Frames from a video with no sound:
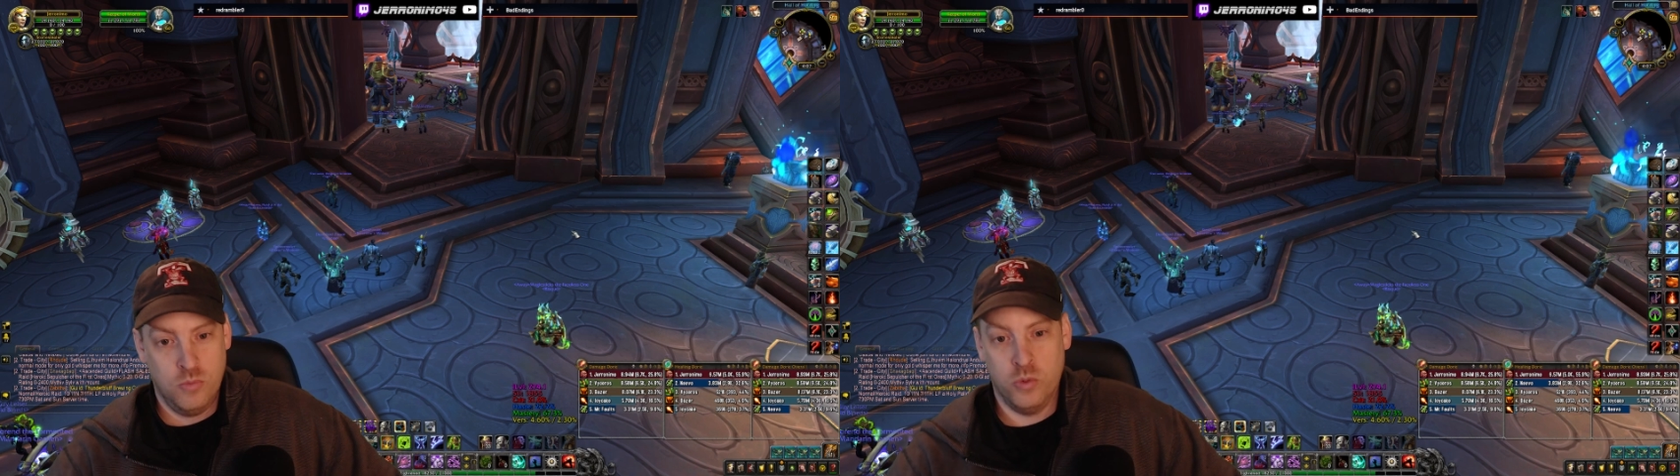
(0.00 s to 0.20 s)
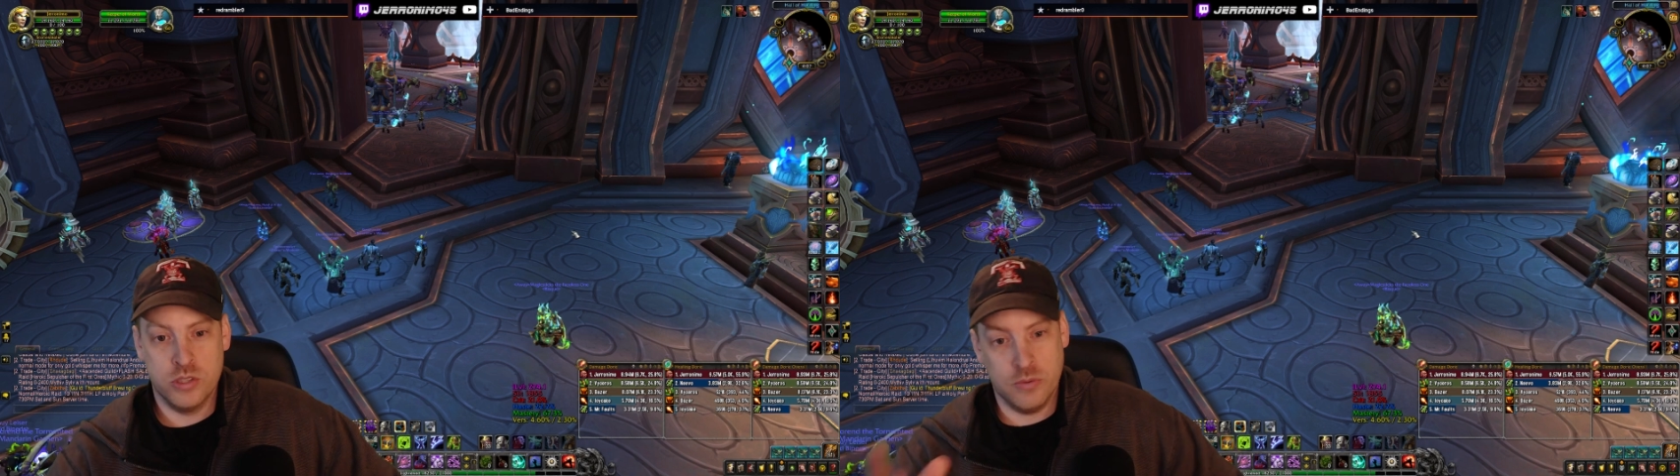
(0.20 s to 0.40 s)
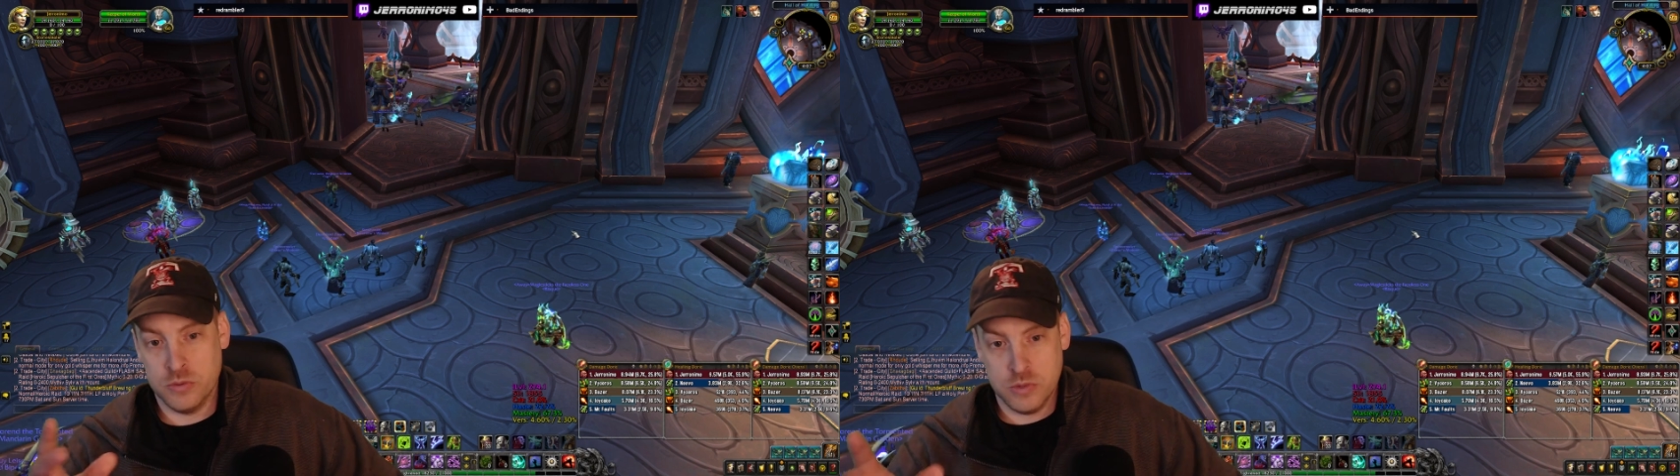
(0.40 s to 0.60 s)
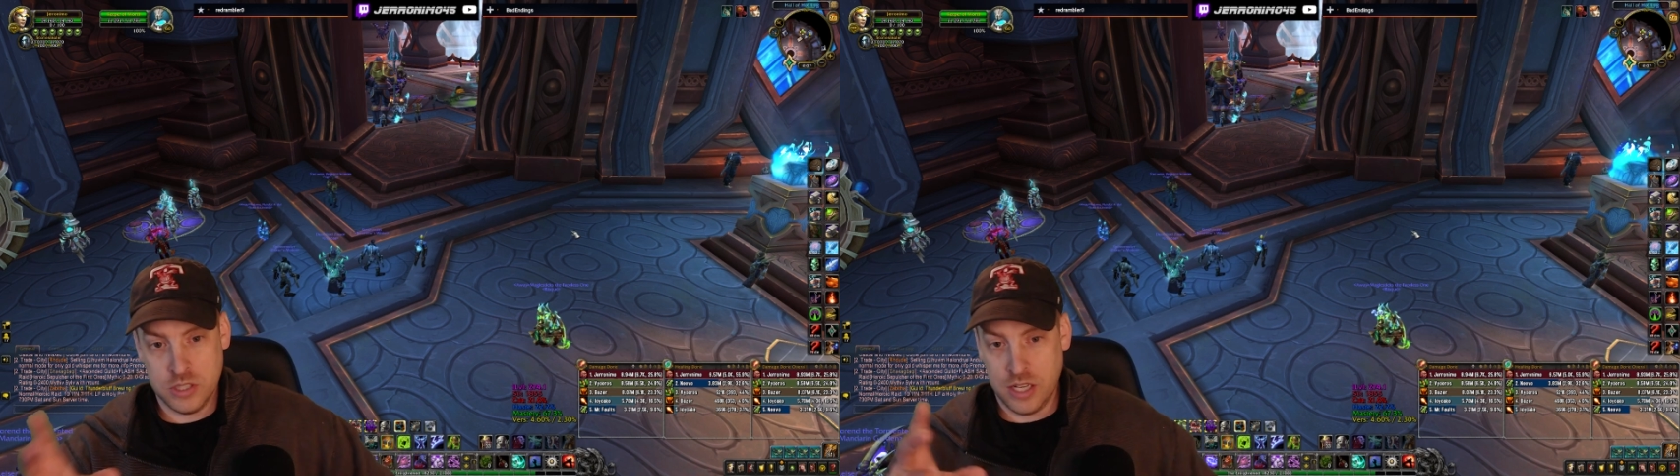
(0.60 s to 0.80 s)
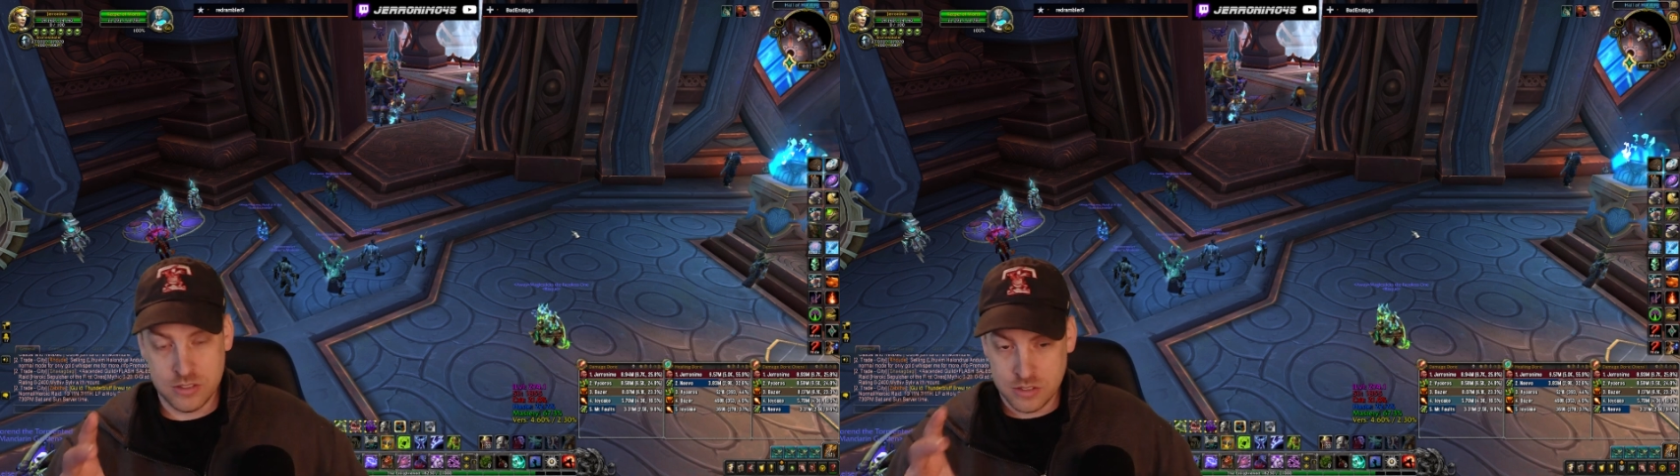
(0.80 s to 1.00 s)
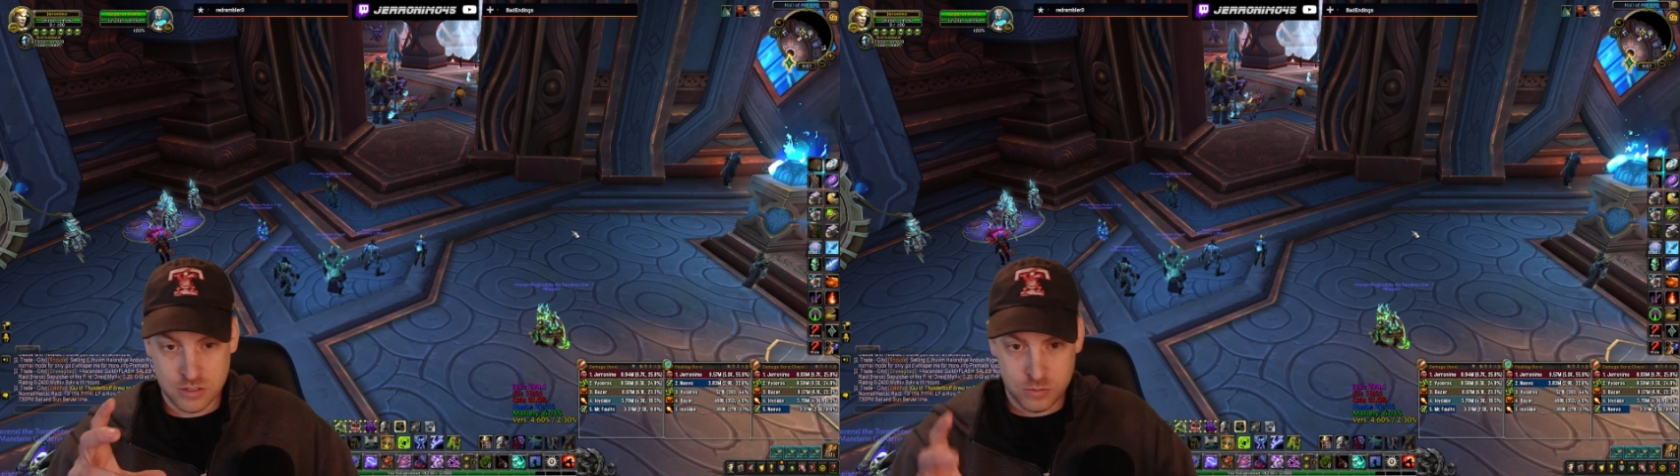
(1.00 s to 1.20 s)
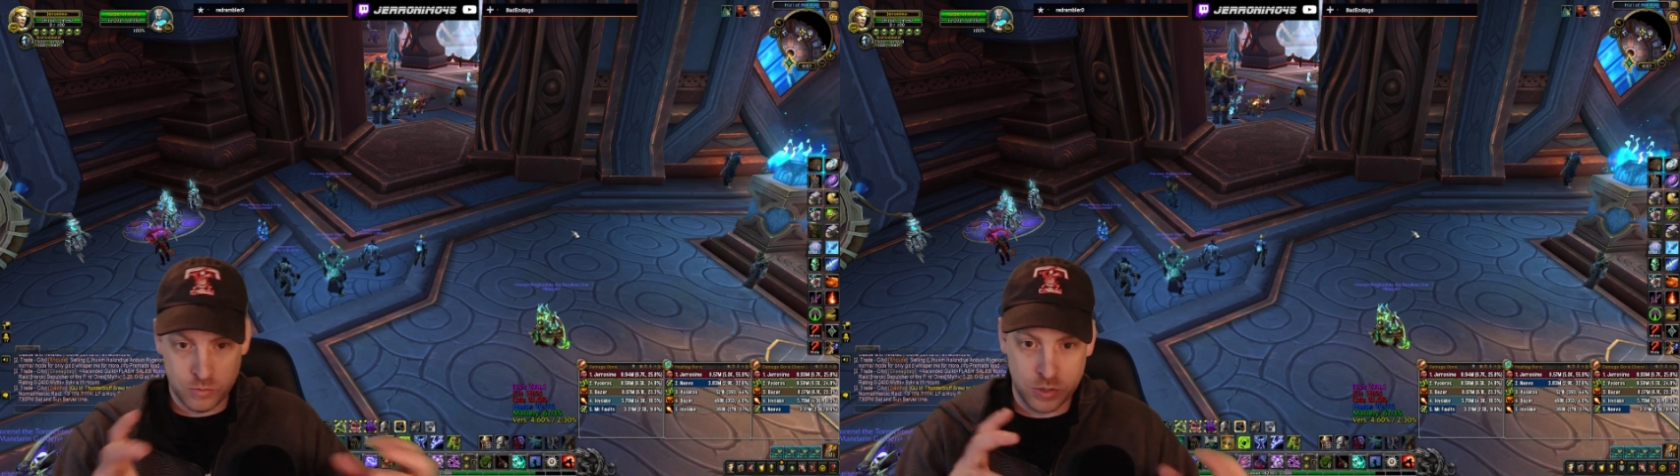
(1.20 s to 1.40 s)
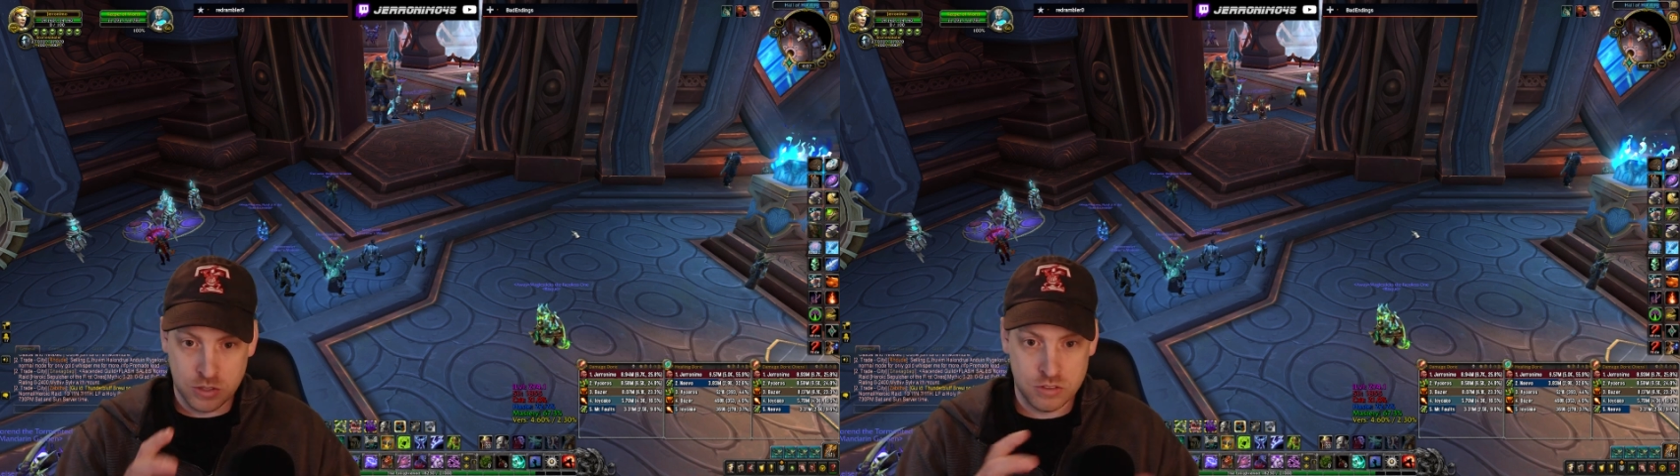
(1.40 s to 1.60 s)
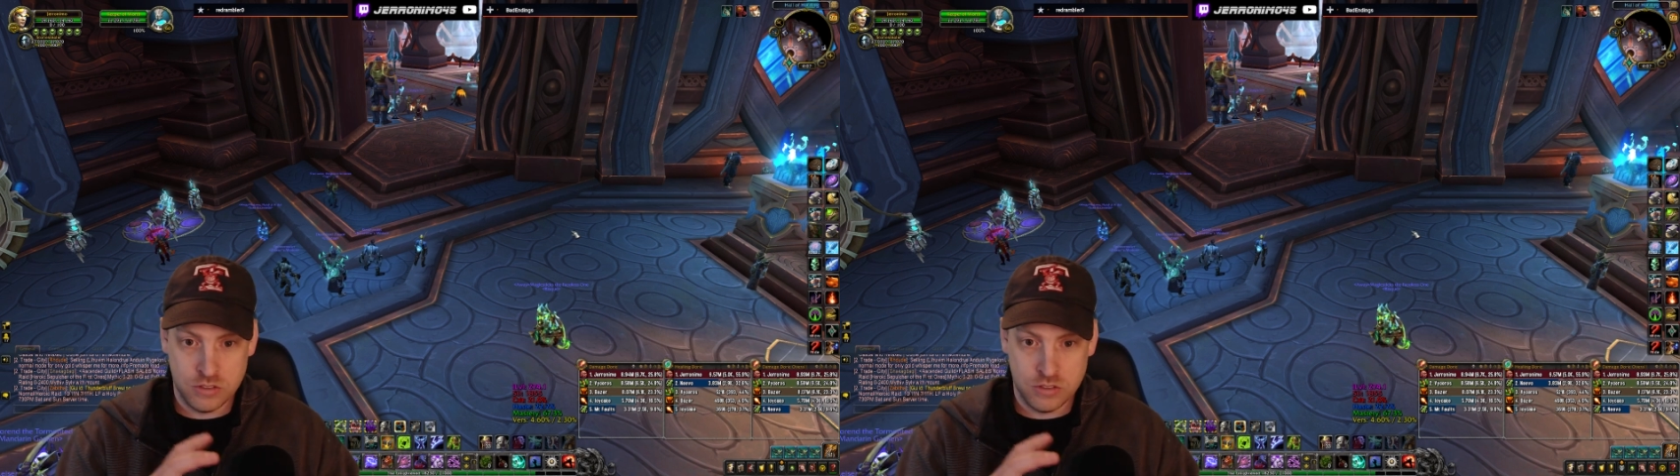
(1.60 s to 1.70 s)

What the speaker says: whichever one has this weird